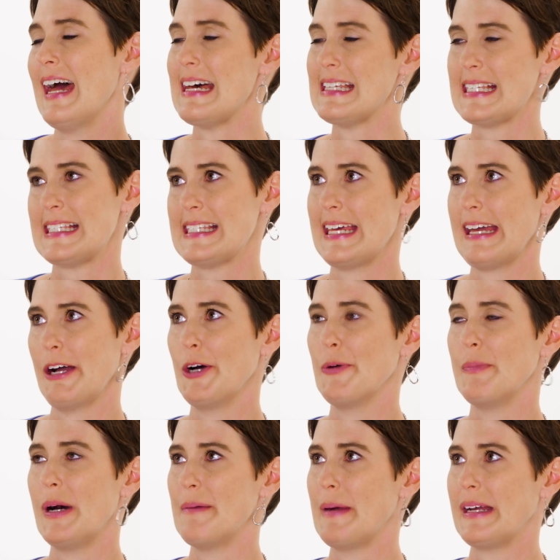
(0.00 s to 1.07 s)
As a
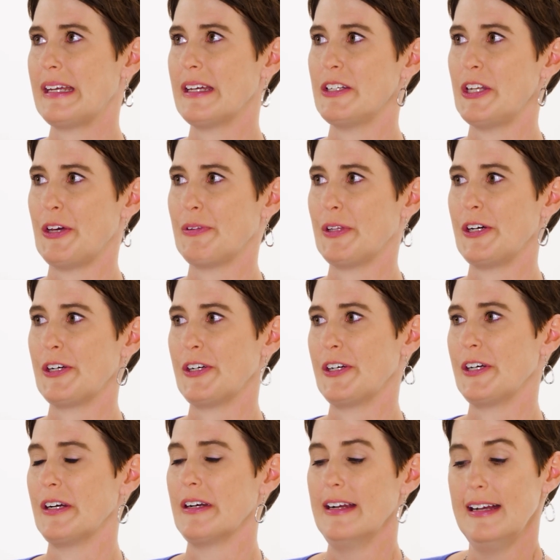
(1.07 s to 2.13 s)
stay-at-home mom, I could no
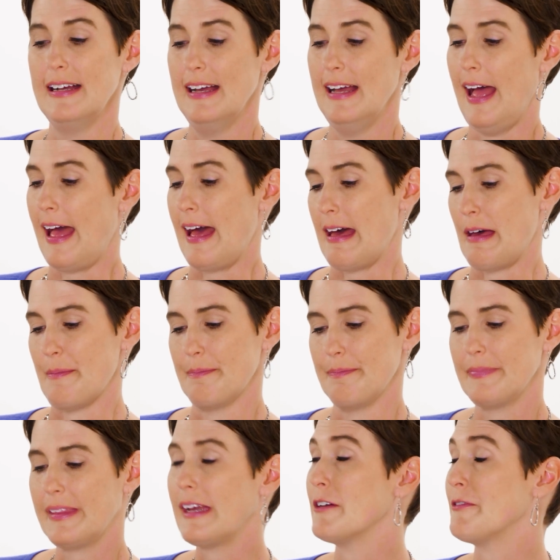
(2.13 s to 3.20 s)
longer
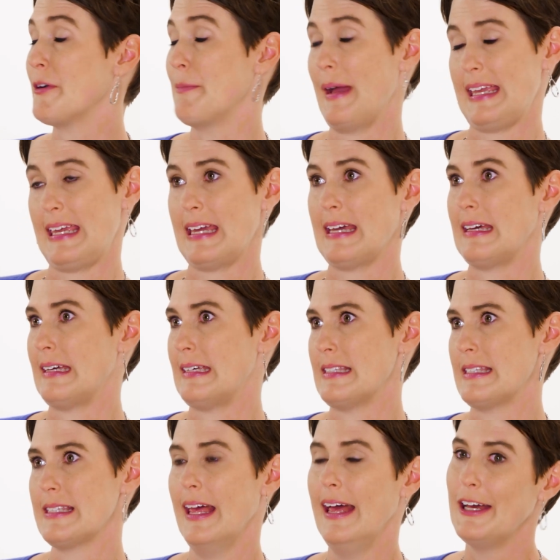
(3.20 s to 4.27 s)
care for my
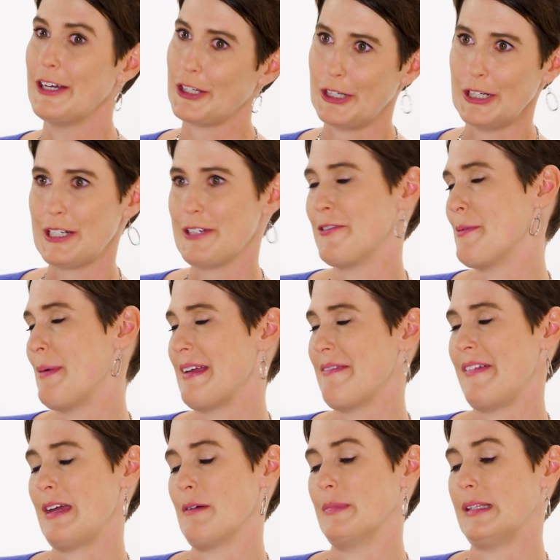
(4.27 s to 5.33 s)
kids, cook for my
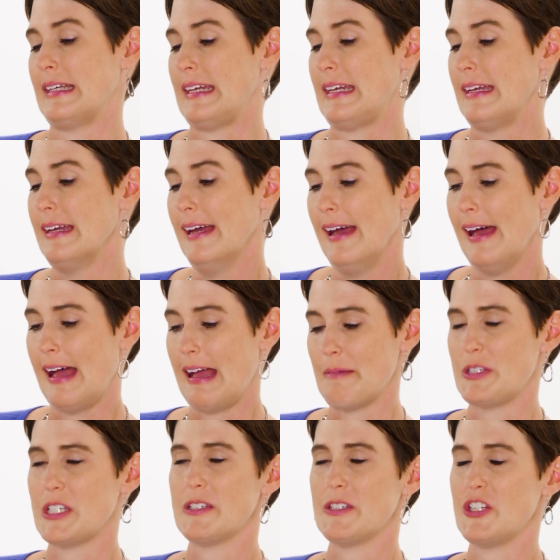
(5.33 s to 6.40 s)
family,
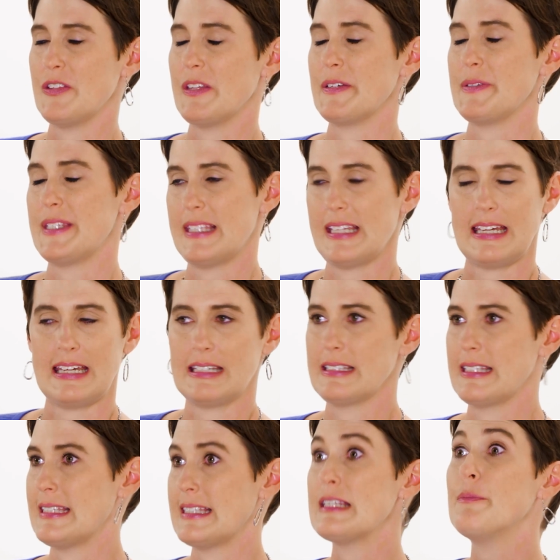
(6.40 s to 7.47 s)
just do those
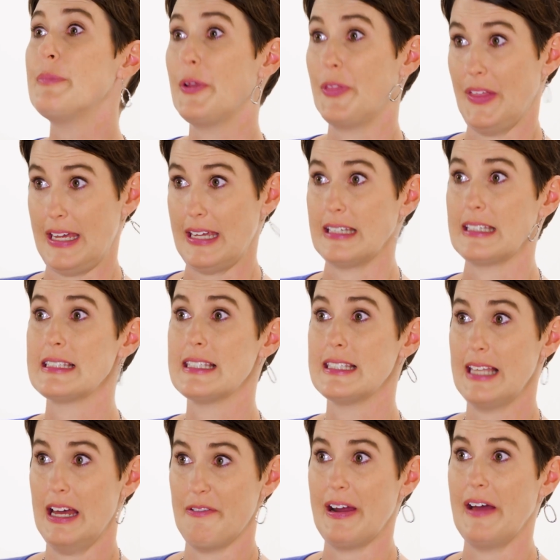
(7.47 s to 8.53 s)
things, simple
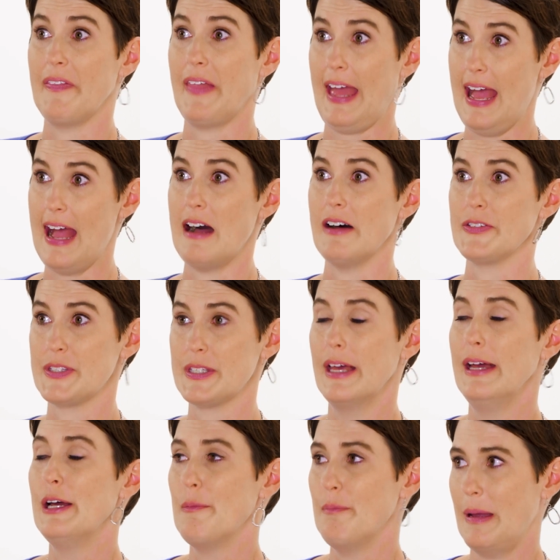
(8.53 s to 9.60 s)
things around the house.
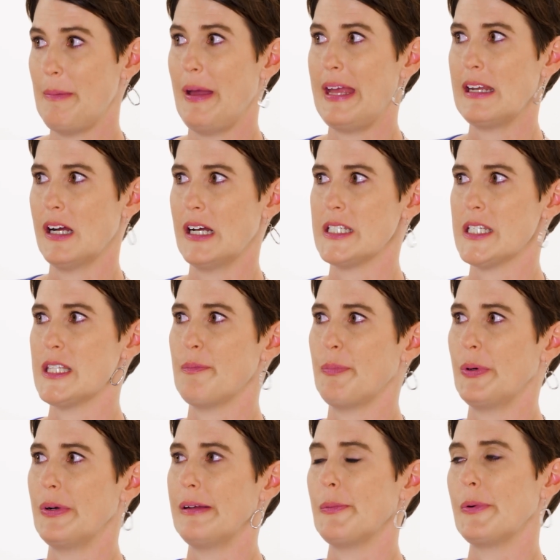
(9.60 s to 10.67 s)
My pain got to the
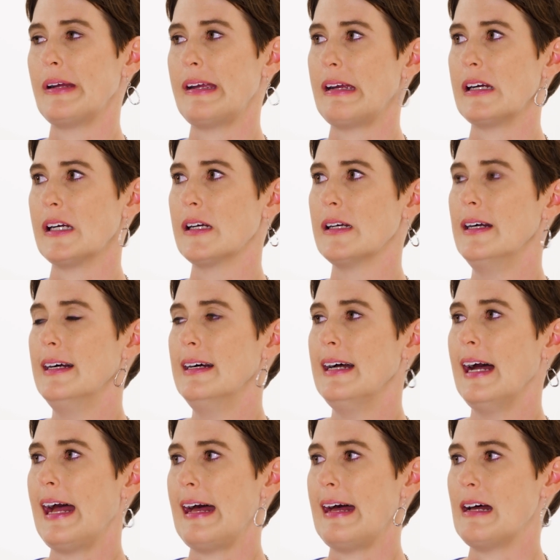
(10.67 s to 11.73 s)
point where
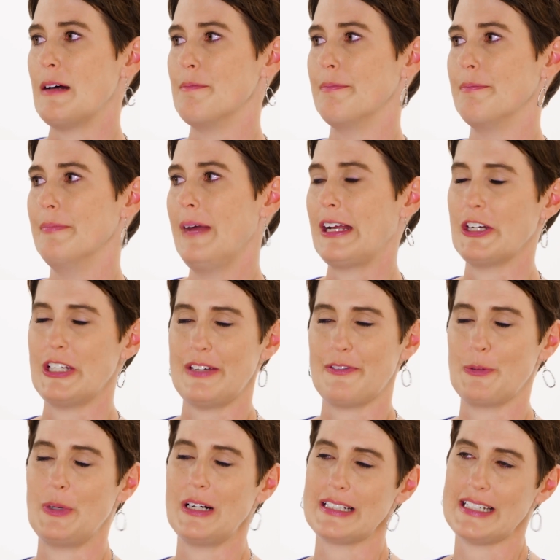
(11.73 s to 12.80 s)
I couldn't
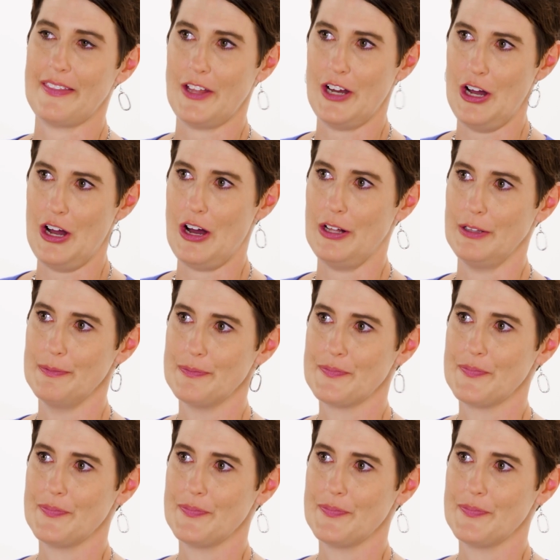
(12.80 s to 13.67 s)
even walk down the hall